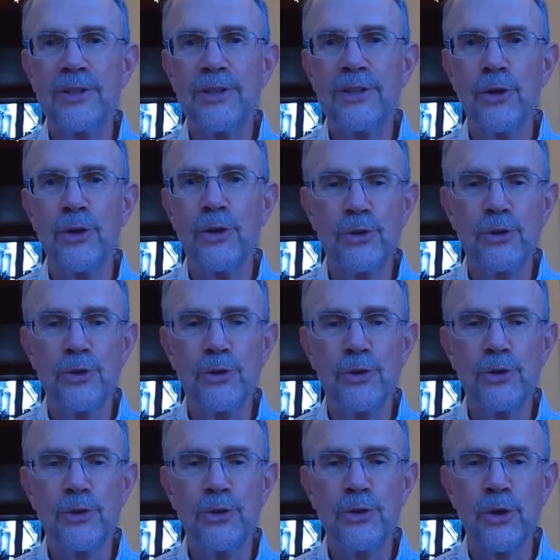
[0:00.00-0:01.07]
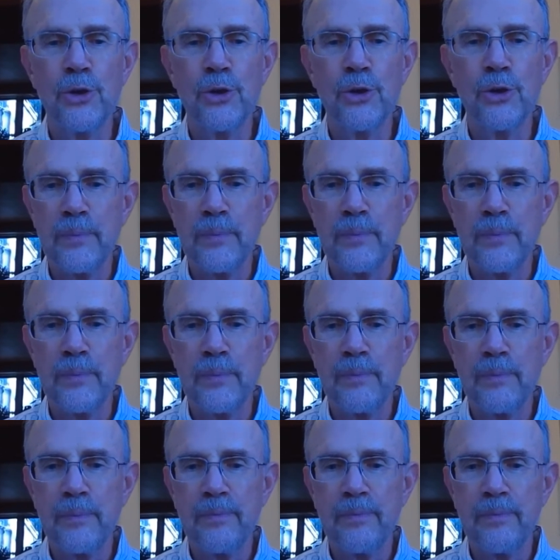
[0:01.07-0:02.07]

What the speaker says: about your nutrition.